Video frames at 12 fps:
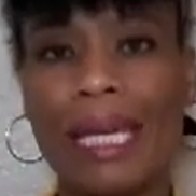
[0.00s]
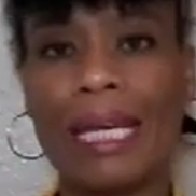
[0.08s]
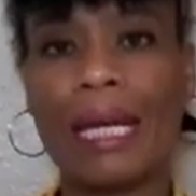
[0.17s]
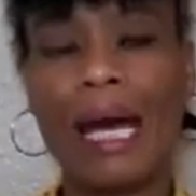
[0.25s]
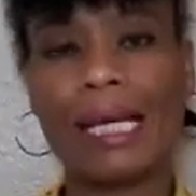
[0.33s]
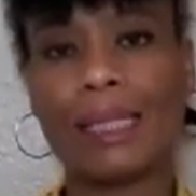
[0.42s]

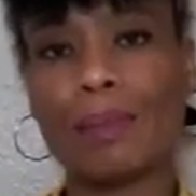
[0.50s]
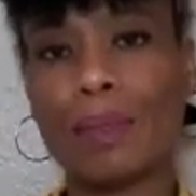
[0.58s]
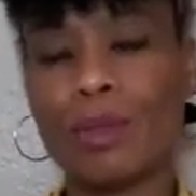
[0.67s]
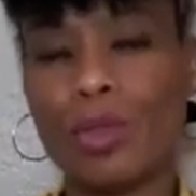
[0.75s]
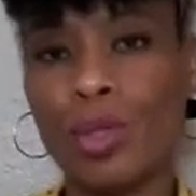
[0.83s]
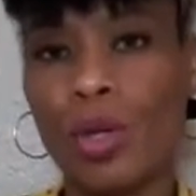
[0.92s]
in a
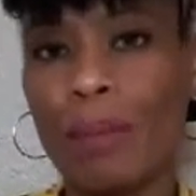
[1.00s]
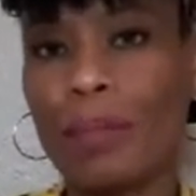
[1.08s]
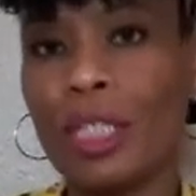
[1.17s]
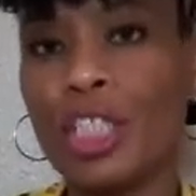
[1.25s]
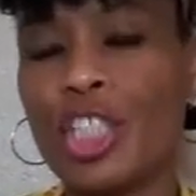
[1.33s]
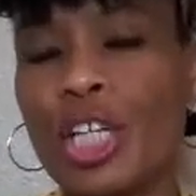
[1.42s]
hospital. So I'm
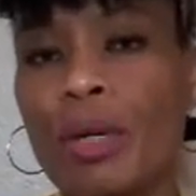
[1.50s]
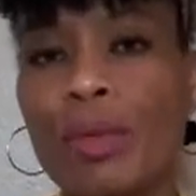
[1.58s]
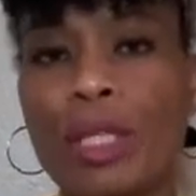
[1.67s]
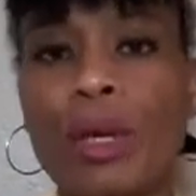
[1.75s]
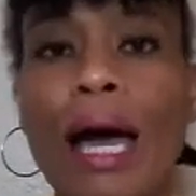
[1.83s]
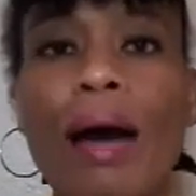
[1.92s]
going to share
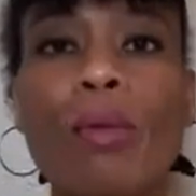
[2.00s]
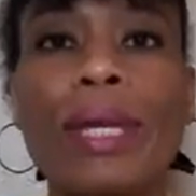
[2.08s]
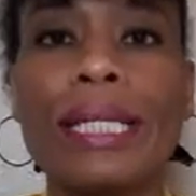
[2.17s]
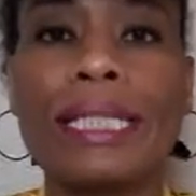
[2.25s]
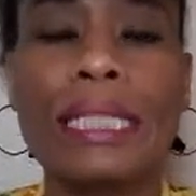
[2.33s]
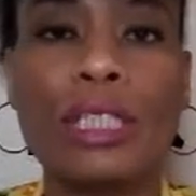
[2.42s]
with you how we
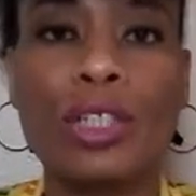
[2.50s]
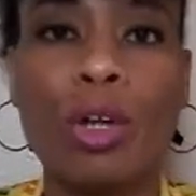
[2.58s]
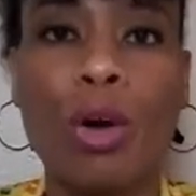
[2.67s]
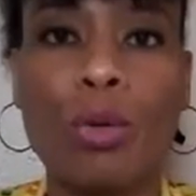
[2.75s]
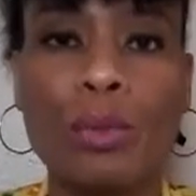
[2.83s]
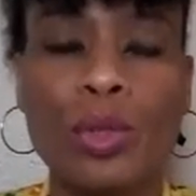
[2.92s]
continue to
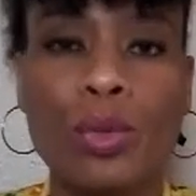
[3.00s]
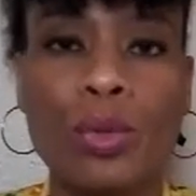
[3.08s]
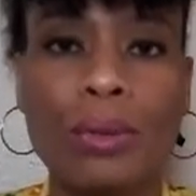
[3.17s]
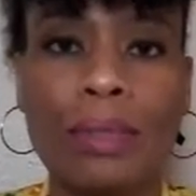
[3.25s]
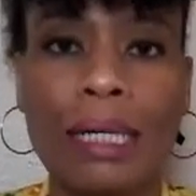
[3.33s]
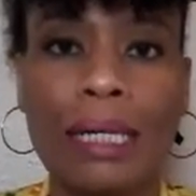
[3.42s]

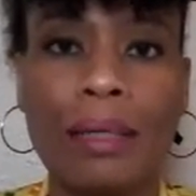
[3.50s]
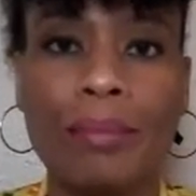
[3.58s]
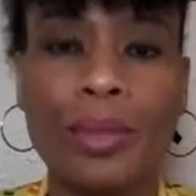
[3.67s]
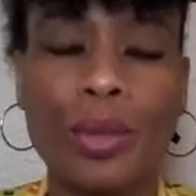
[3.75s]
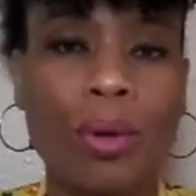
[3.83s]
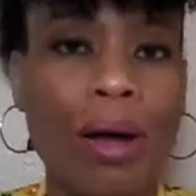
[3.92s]
homeschool
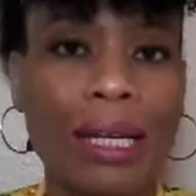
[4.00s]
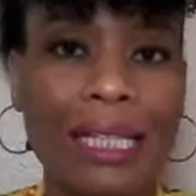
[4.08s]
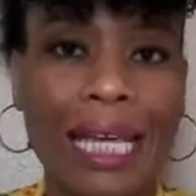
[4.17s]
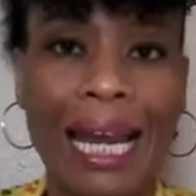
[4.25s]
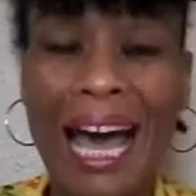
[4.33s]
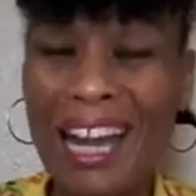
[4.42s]
um, through all
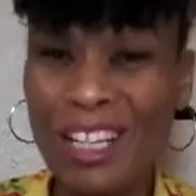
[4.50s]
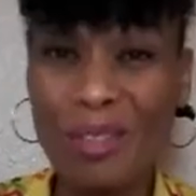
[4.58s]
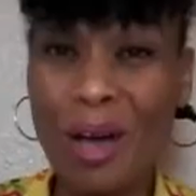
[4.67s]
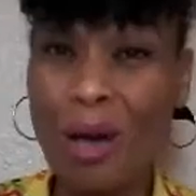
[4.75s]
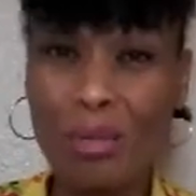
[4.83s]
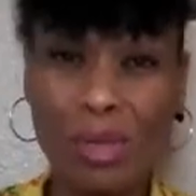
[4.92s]
of that. How do
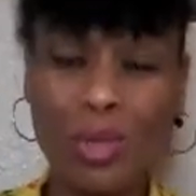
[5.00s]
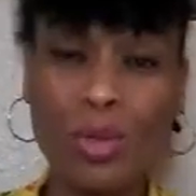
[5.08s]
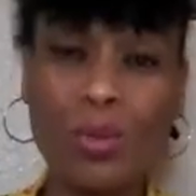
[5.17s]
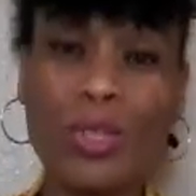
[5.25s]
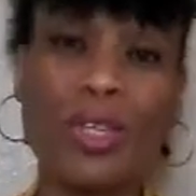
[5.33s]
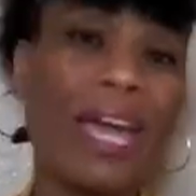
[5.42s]
you
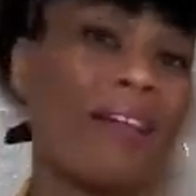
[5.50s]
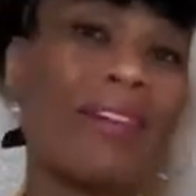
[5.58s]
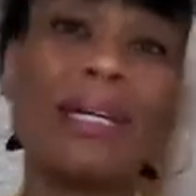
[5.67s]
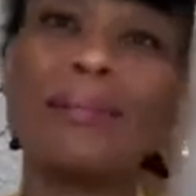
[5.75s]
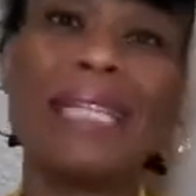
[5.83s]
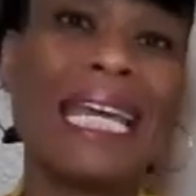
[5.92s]
homeschool when you have
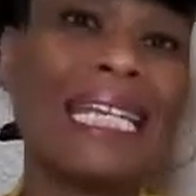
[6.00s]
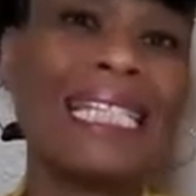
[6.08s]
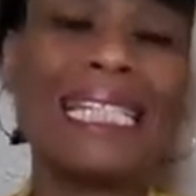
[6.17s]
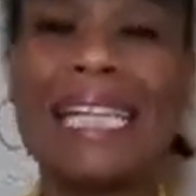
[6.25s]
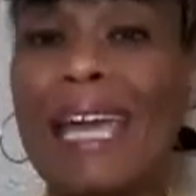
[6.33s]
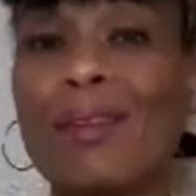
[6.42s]
up days
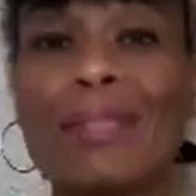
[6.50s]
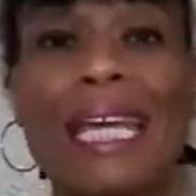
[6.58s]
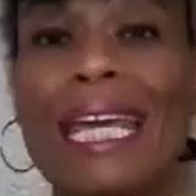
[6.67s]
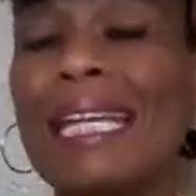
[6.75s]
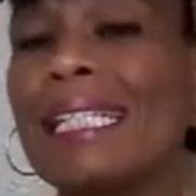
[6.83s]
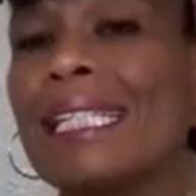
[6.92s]
and down
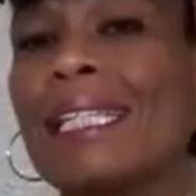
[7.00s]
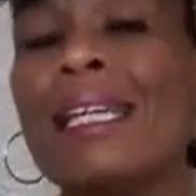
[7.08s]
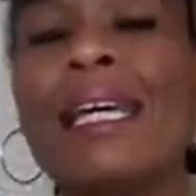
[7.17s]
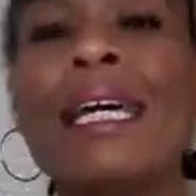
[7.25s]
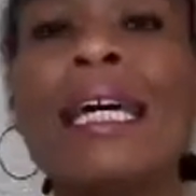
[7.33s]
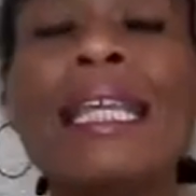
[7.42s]
days and
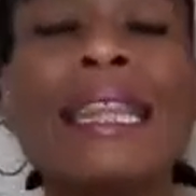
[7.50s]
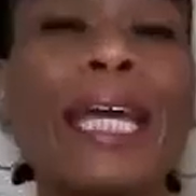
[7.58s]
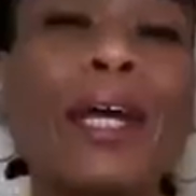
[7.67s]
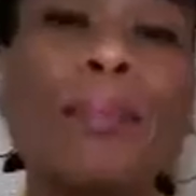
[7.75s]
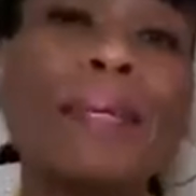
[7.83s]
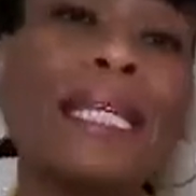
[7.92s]

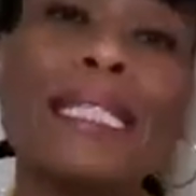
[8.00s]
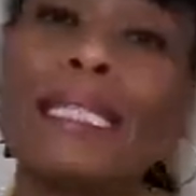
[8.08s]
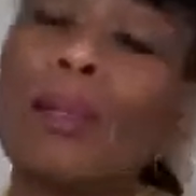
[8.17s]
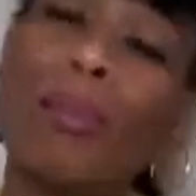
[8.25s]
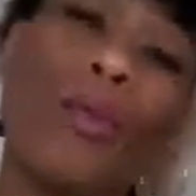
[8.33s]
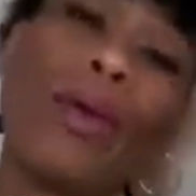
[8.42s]
therapies
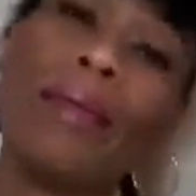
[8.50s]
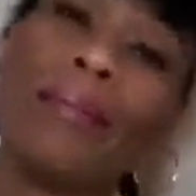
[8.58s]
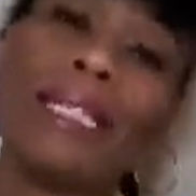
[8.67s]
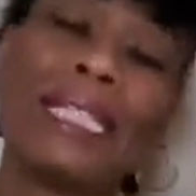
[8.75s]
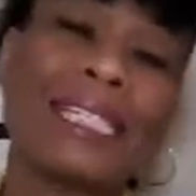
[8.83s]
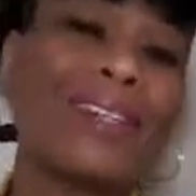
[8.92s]
and
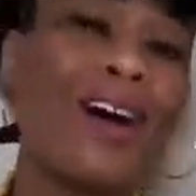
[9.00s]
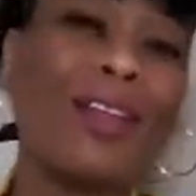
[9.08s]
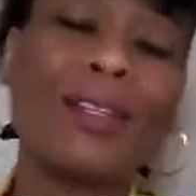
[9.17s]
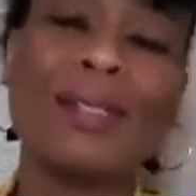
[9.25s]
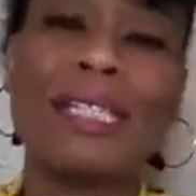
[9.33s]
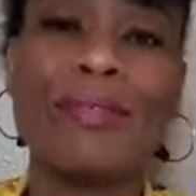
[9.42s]
appointments and
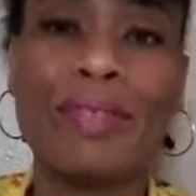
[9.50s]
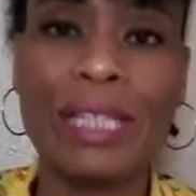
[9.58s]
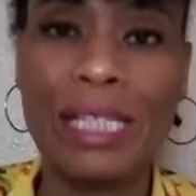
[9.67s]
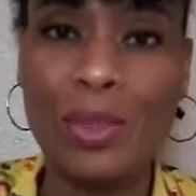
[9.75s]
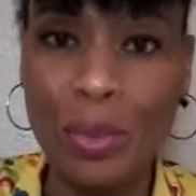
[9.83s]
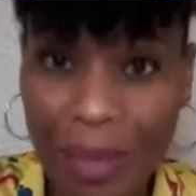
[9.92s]
all those different
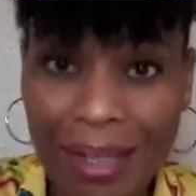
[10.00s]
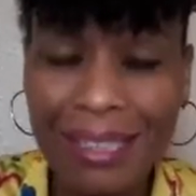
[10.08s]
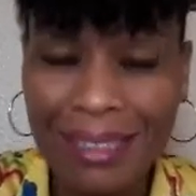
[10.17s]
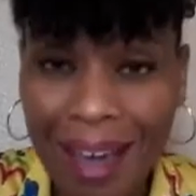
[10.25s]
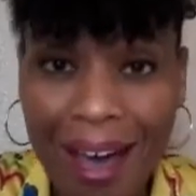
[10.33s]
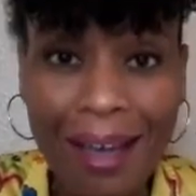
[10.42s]
things? We're going
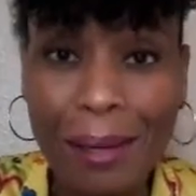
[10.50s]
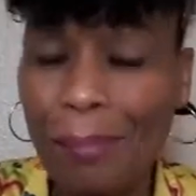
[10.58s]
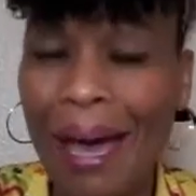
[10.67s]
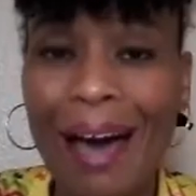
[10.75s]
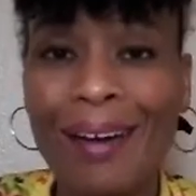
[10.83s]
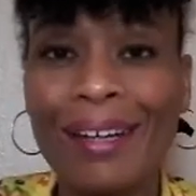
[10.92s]
to talk
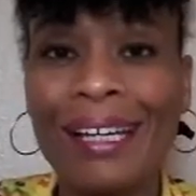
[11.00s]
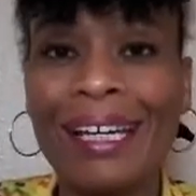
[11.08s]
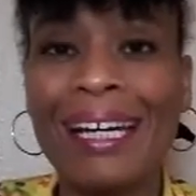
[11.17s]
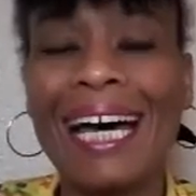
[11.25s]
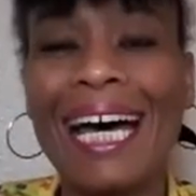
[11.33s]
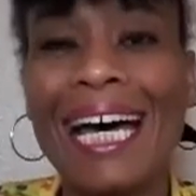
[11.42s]
about
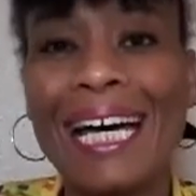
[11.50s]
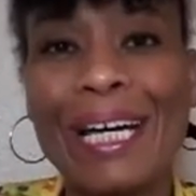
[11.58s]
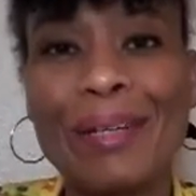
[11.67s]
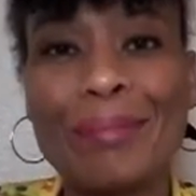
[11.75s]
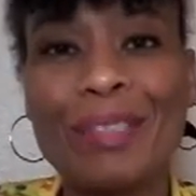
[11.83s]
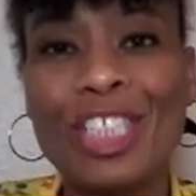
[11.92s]

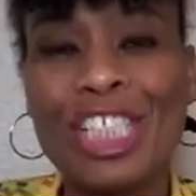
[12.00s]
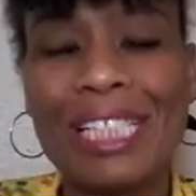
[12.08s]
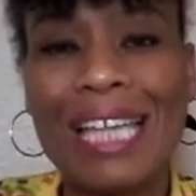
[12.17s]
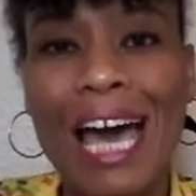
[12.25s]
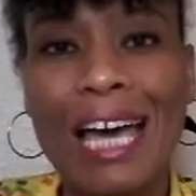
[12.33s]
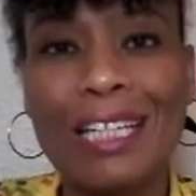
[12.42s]
um,
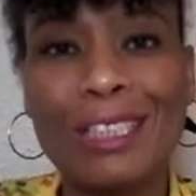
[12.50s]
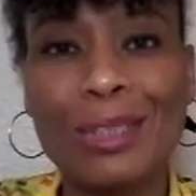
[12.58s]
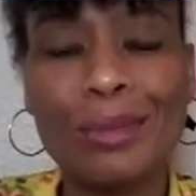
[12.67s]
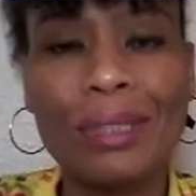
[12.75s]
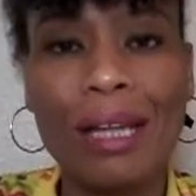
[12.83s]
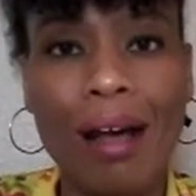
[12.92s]
just how to
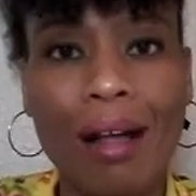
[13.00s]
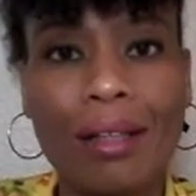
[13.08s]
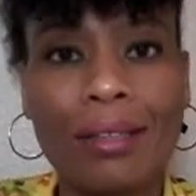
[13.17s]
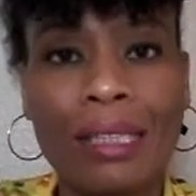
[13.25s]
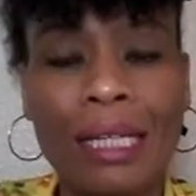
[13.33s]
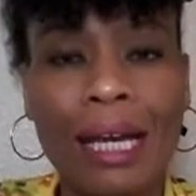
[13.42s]
do it all.